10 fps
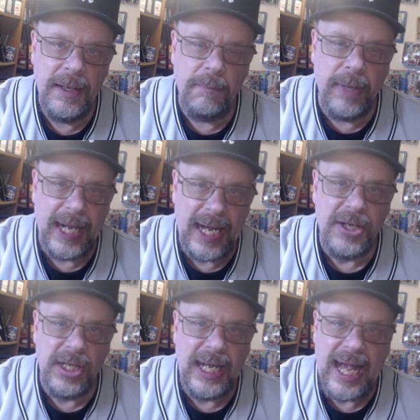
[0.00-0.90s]
but
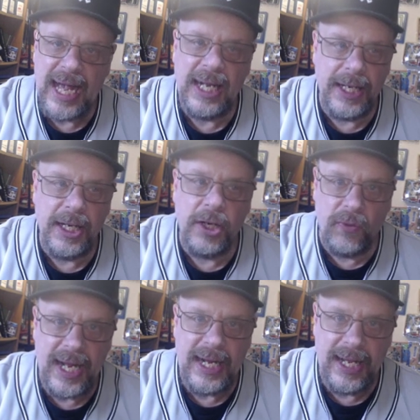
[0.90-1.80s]
actually had like a
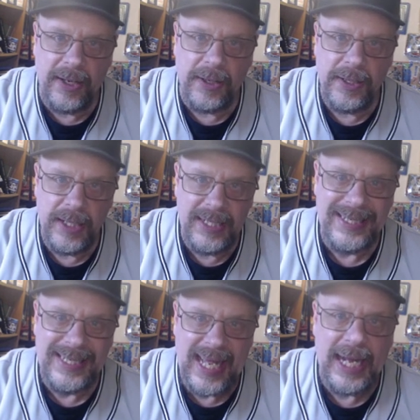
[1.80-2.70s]
great hitter
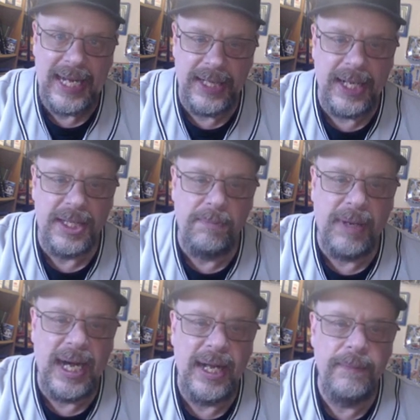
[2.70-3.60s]
instead in that
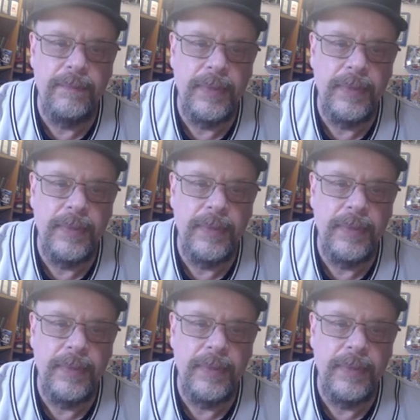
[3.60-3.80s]
spot,